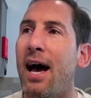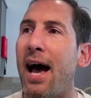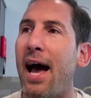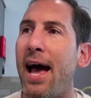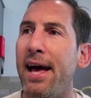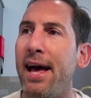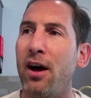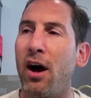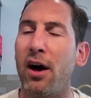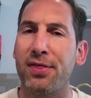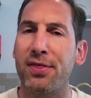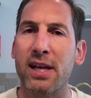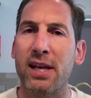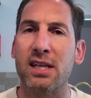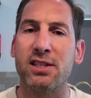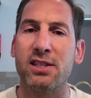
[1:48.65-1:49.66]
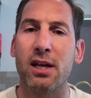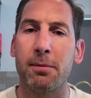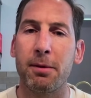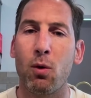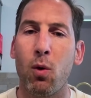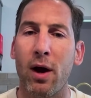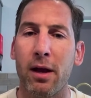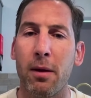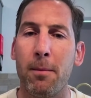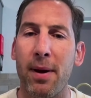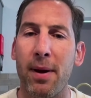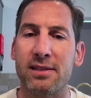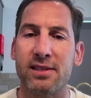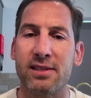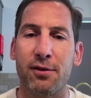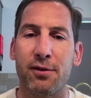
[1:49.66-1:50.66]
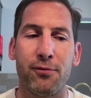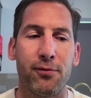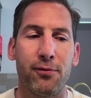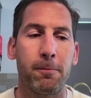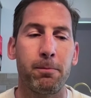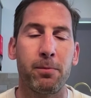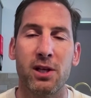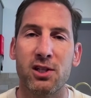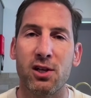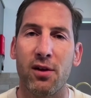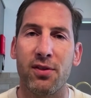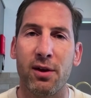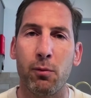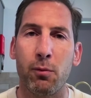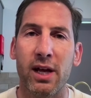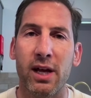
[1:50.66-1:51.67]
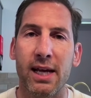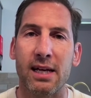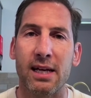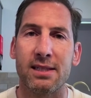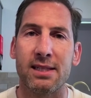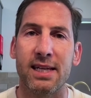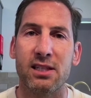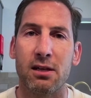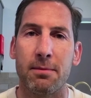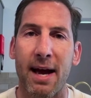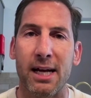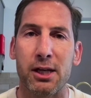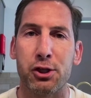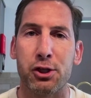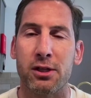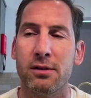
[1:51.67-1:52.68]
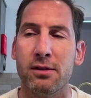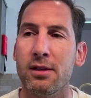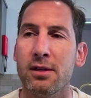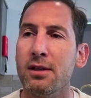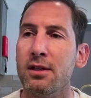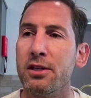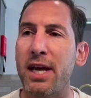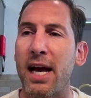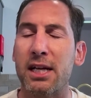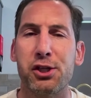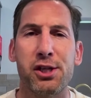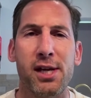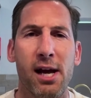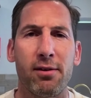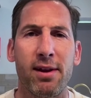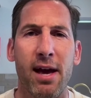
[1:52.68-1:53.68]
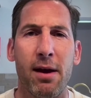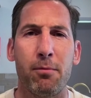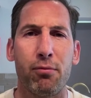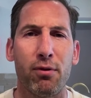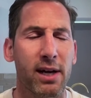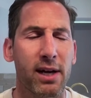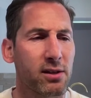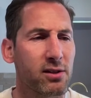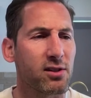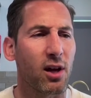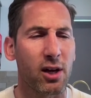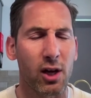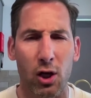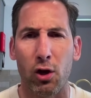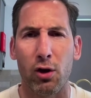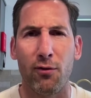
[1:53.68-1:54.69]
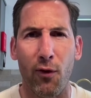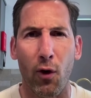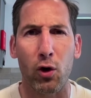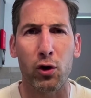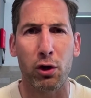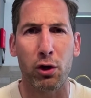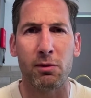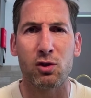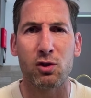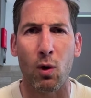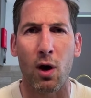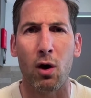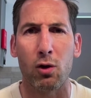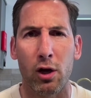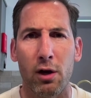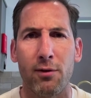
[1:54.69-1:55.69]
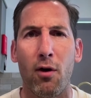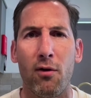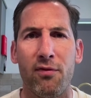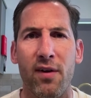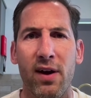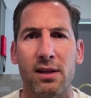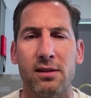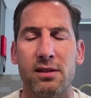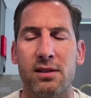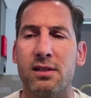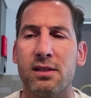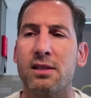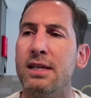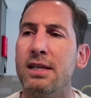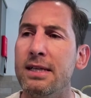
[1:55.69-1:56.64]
And I think this is going to be quite competitive. So I think we're going to get to see some action. Yan Xiaonan brings like a lot of volume as well, a lot of offense.